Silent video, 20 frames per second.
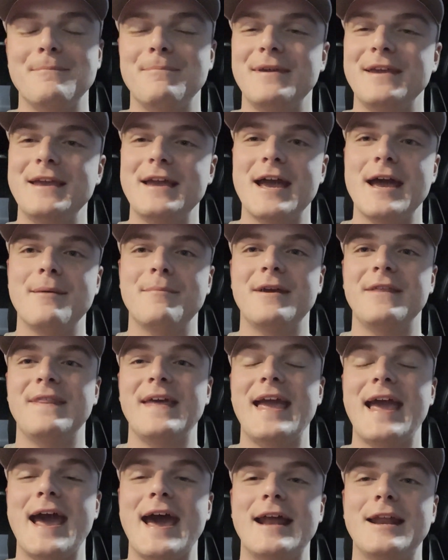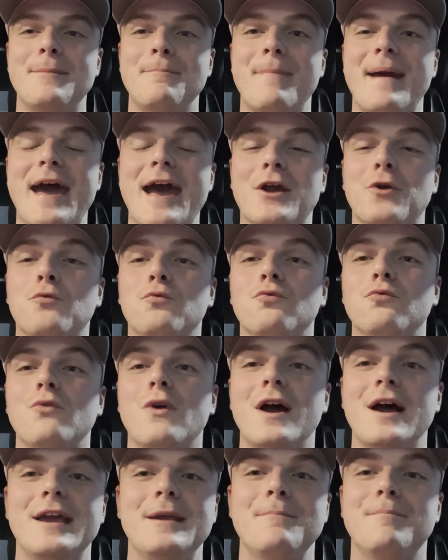p.m. and they had it back
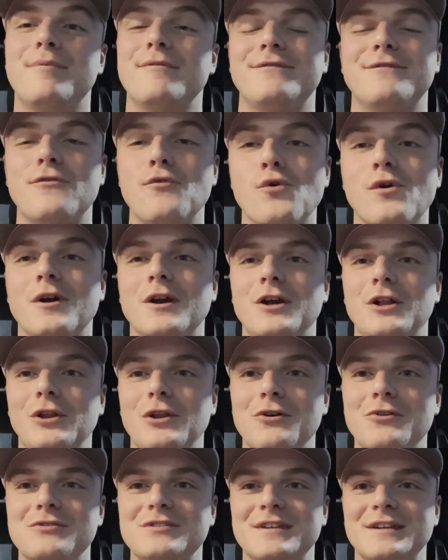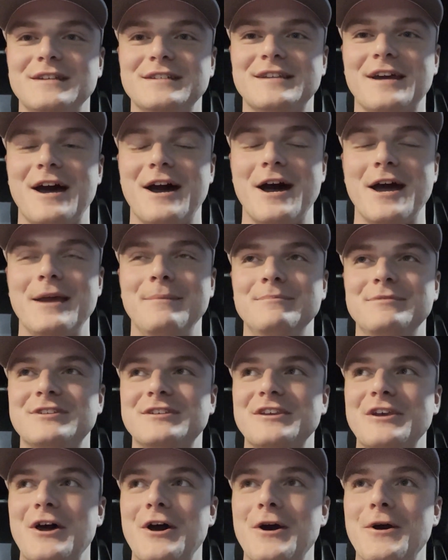right before closing time.
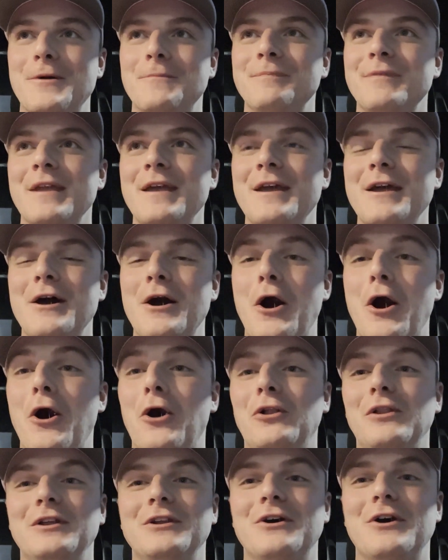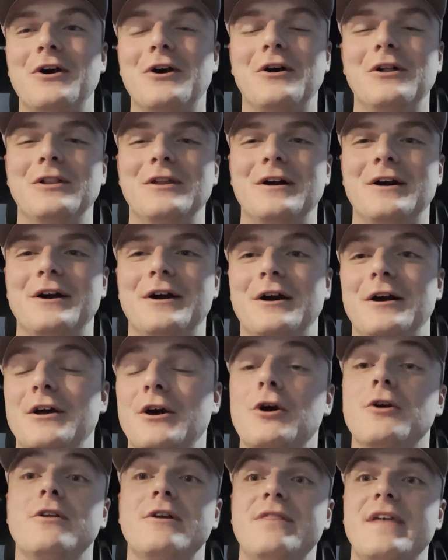So all in all,
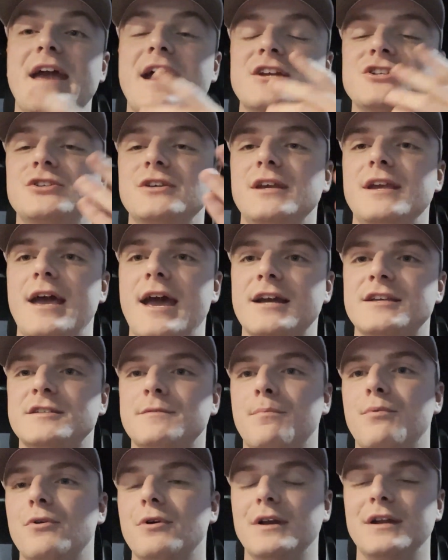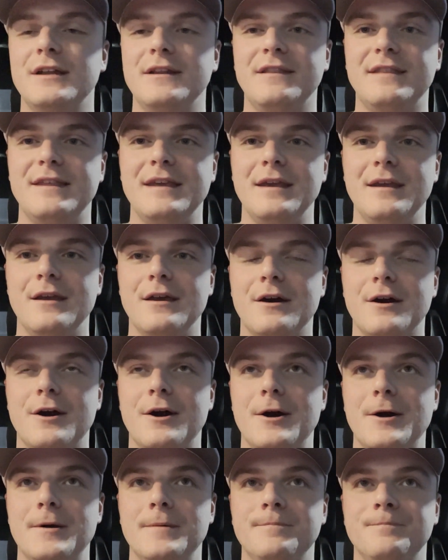they actually exported the
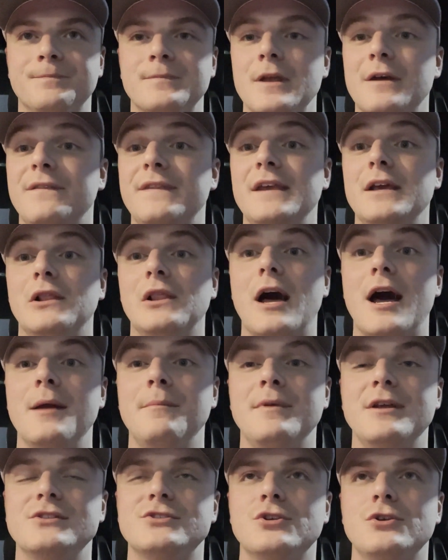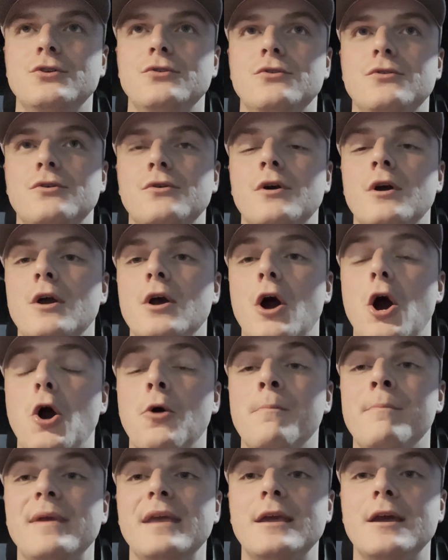alignment to
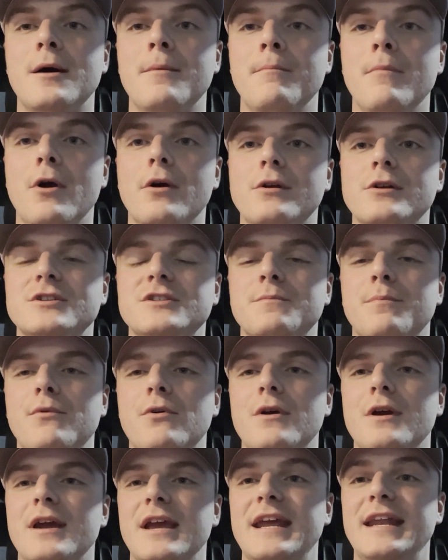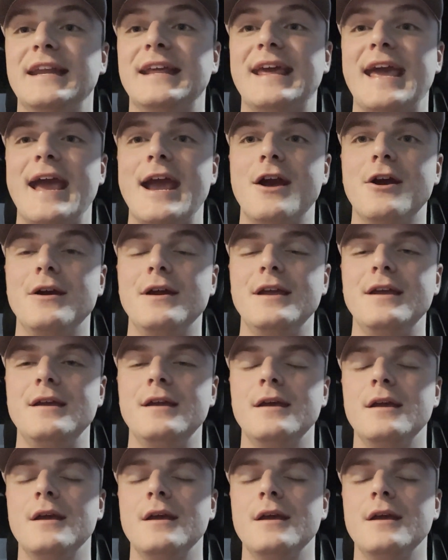Omiya Motorsport in Cary.